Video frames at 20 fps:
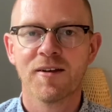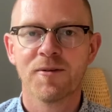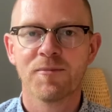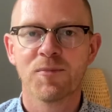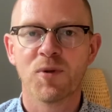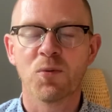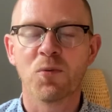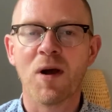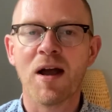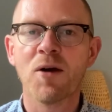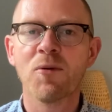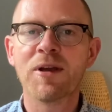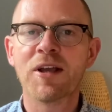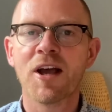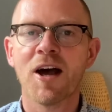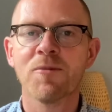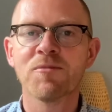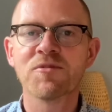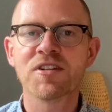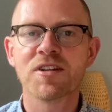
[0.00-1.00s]
But where we
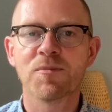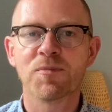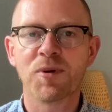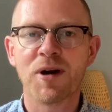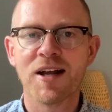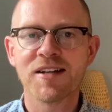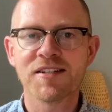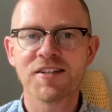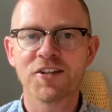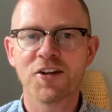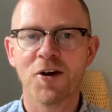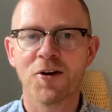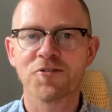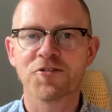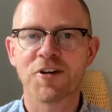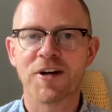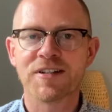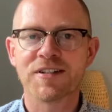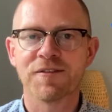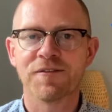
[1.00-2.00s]
come to the present
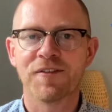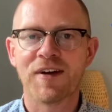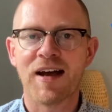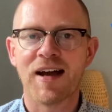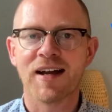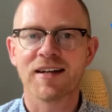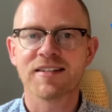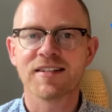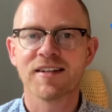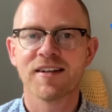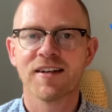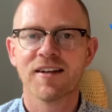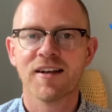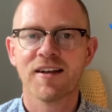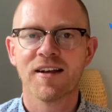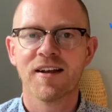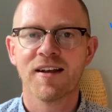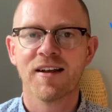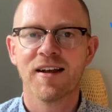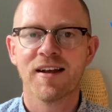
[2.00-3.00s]
contrary to fact,
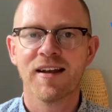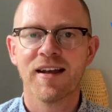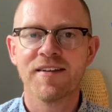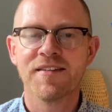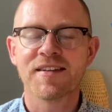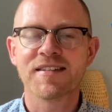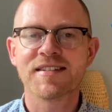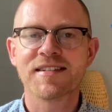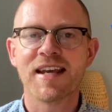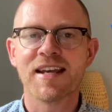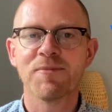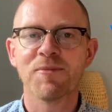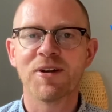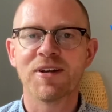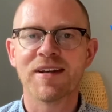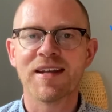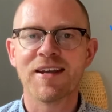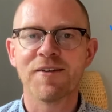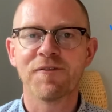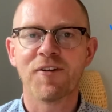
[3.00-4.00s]
in the
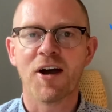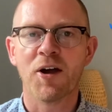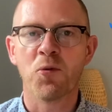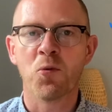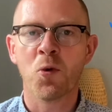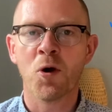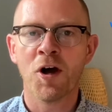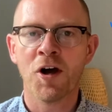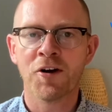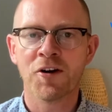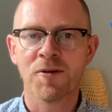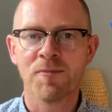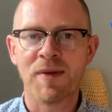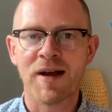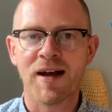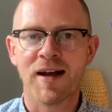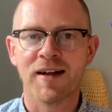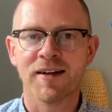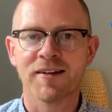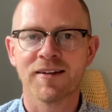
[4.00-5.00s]
statement, if I were a
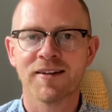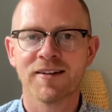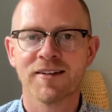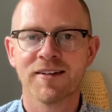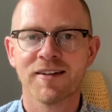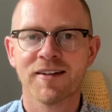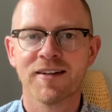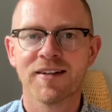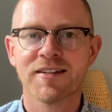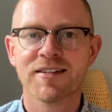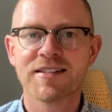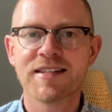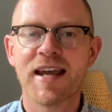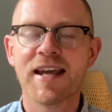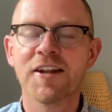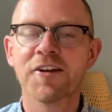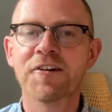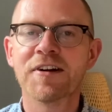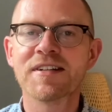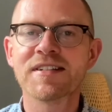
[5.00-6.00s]
man,
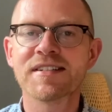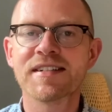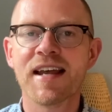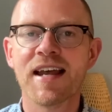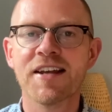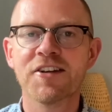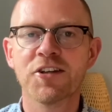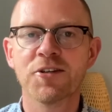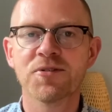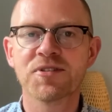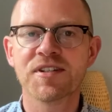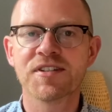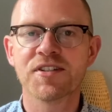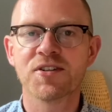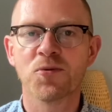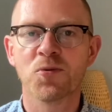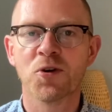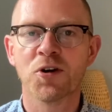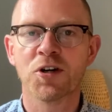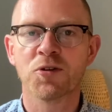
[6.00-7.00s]
Taylor instead uses
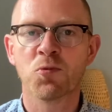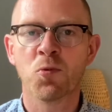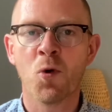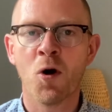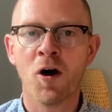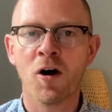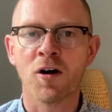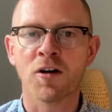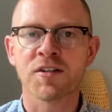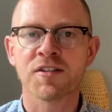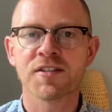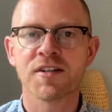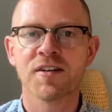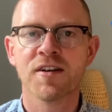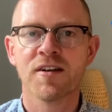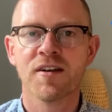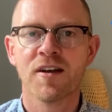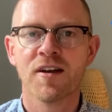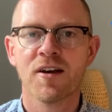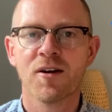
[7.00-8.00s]
the word was,
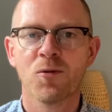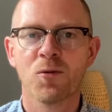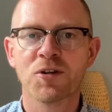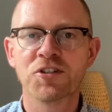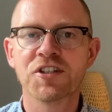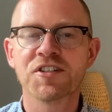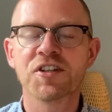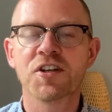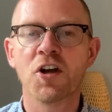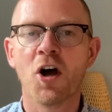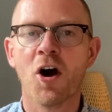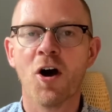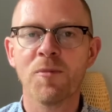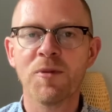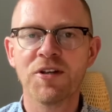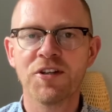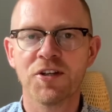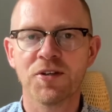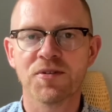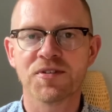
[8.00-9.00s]
which is a
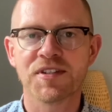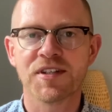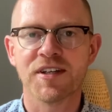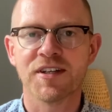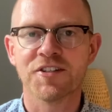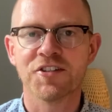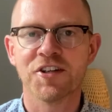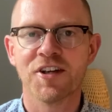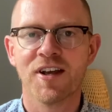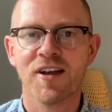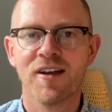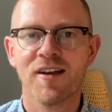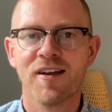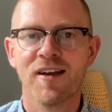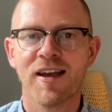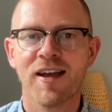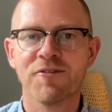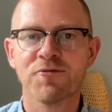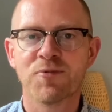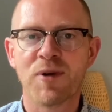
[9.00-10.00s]
common usage
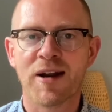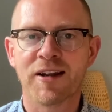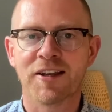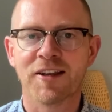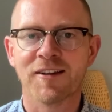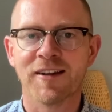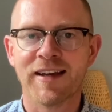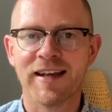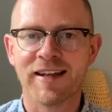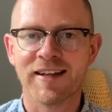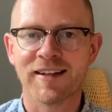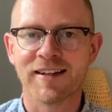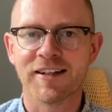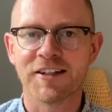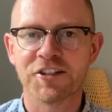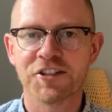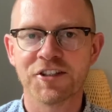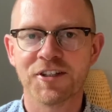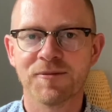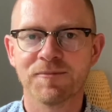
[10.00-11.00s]
in regular
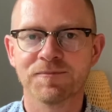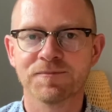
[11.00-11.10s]
English.